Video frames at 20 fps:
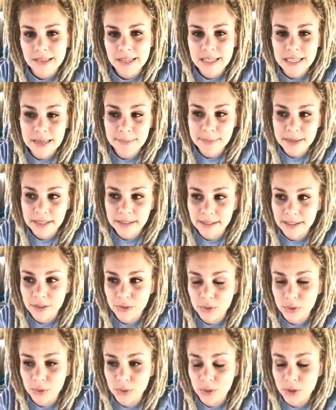seemingly
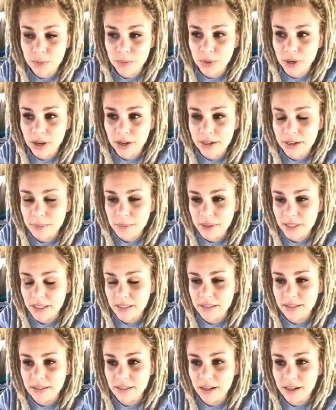through your body, but
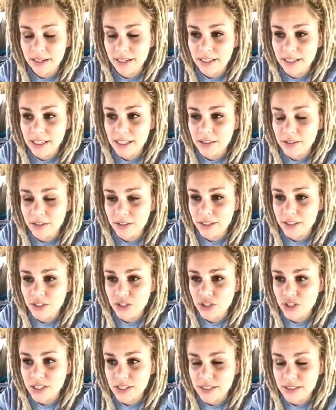that's not it either.
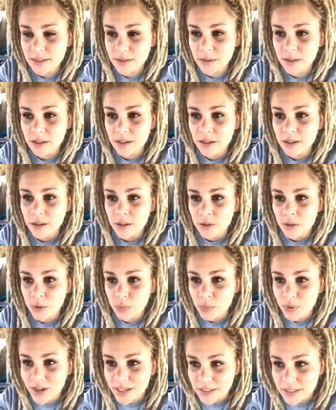It's just the
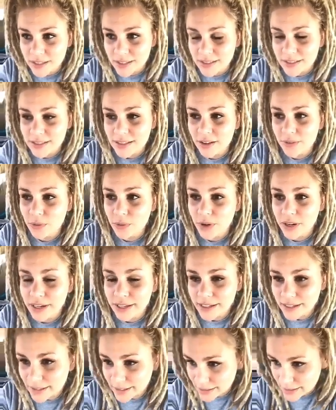presence of what
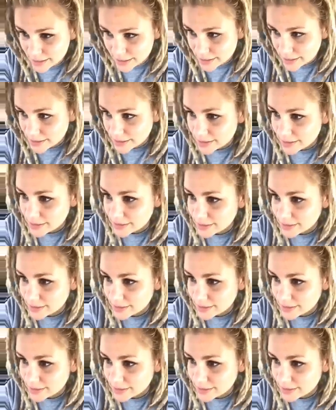is.